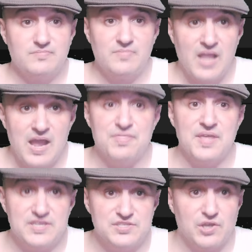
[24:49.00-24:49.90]
I
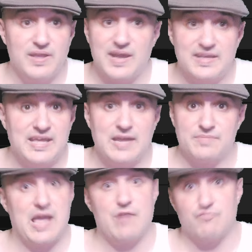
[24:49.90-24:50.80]
think he's only got to get him
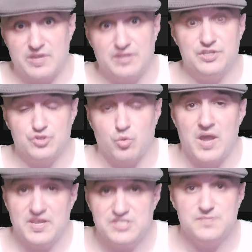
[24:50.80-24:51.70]
down really
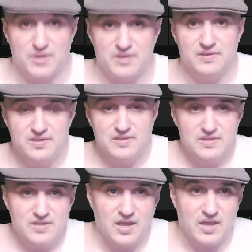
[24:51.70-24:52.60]
twice, but
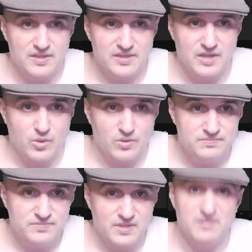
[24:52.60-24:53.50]
uh, you know
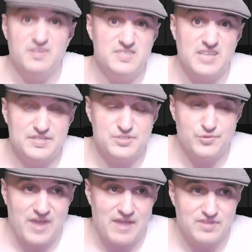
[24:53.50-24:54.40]
uh, he's got to
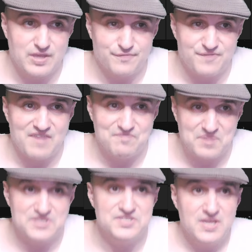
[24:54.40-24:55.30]
survive the other five
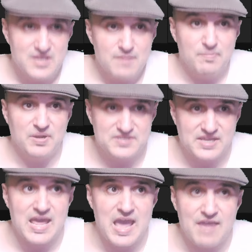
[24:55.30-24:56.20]
minutes. But he's going
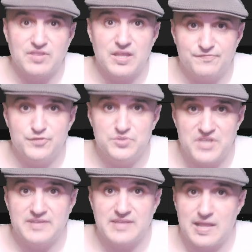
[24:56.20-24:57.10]
to have to hit a few
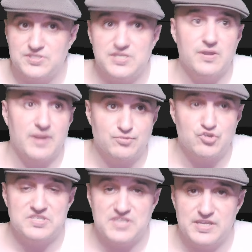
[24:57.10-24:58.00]
takedowns here, and I'm
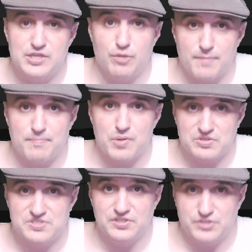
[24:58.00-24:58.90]
trusting Gilbert
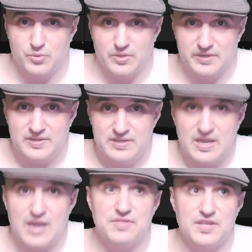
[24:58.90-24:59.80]
Burns to do it.
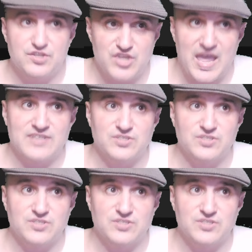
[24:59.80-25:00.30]
I think Jack's